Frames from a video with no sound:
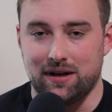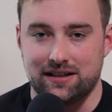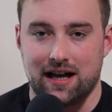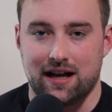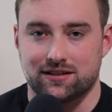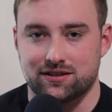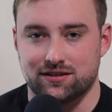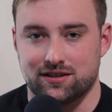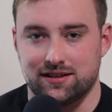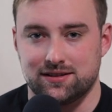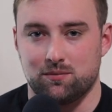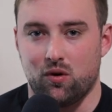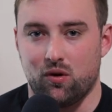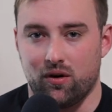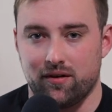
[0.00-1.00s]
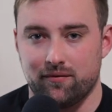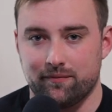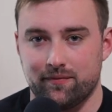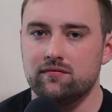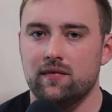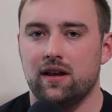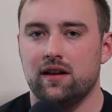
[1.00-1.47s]
me to exercise more.
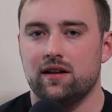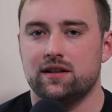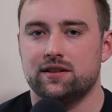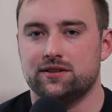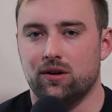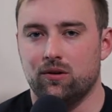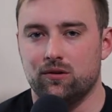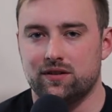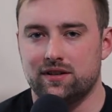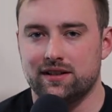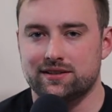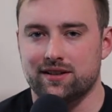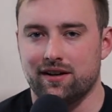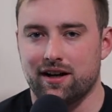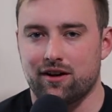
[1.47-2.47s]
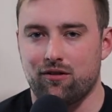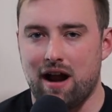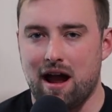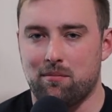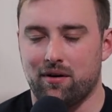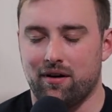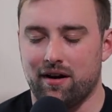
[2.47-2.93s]
So this kind of
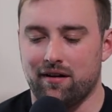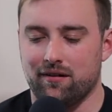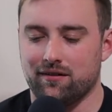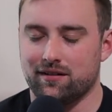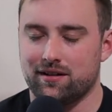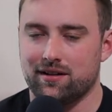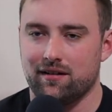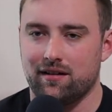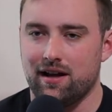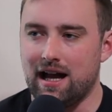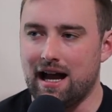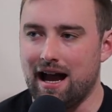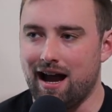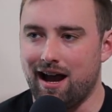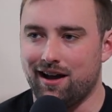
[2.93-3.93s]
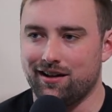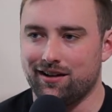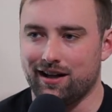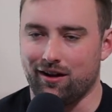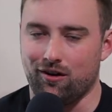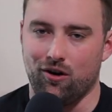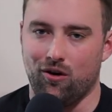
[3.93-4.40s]
crap around uh,
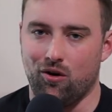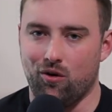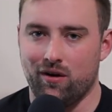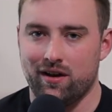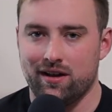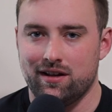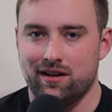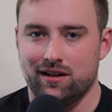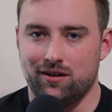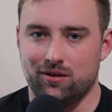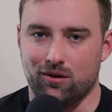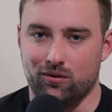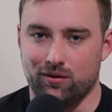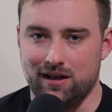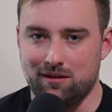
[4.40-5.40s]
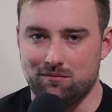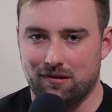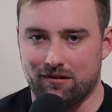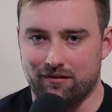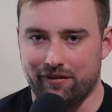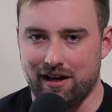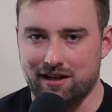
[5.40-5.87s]
like, oh, you don't need
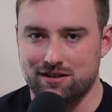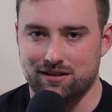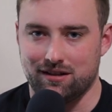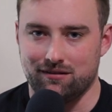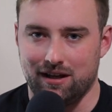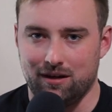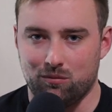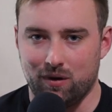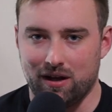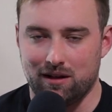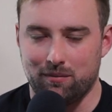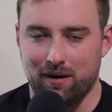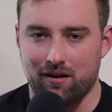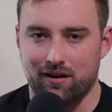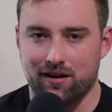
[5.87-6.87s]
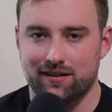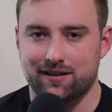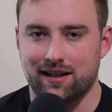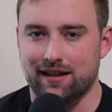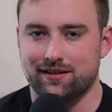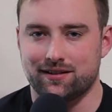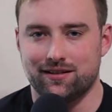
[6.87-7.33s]
motivation, you need willpower,
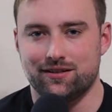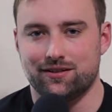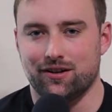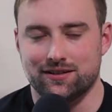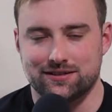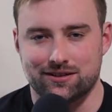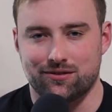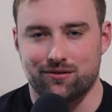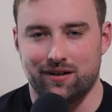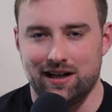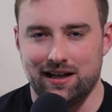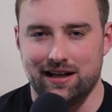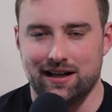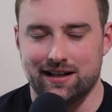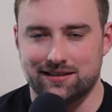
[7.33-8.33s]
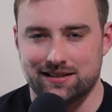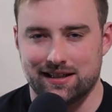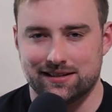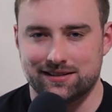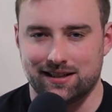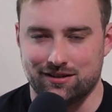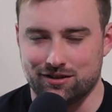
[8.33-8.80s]
that doesn't really
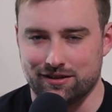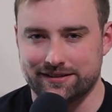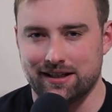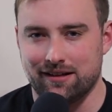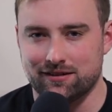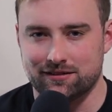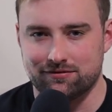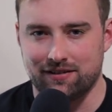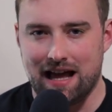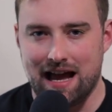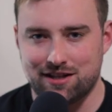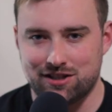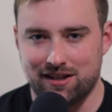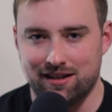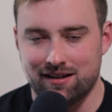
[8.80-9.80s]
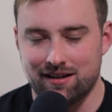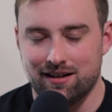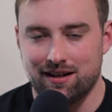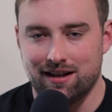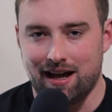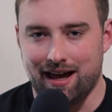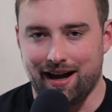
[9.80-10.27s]
exist. It just sounds flashy
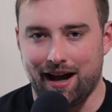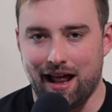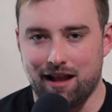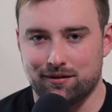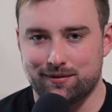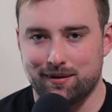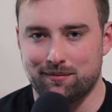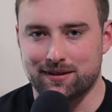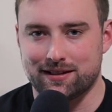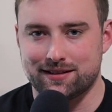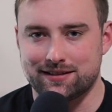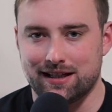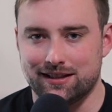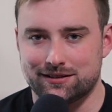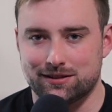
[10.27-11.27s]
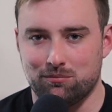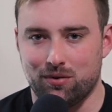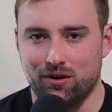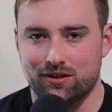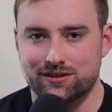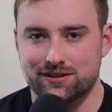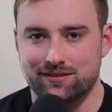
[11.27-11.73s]
and it helps people to sell some
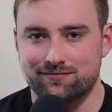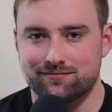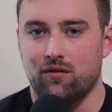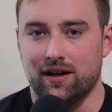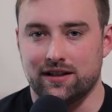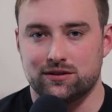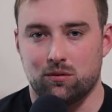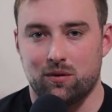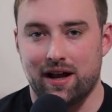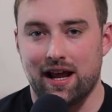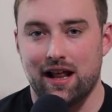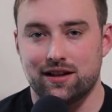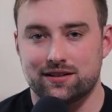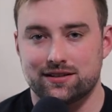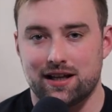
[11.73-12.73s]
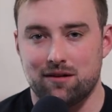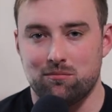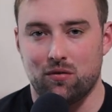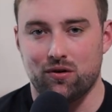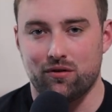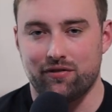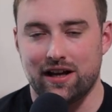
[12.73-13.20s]
books. Right, so what else can
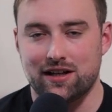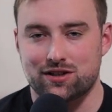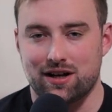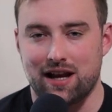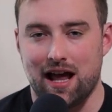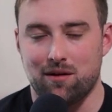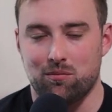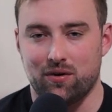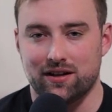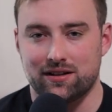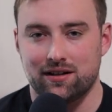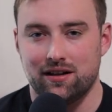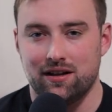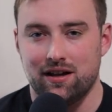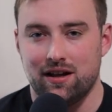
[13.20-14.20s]
motivation help with?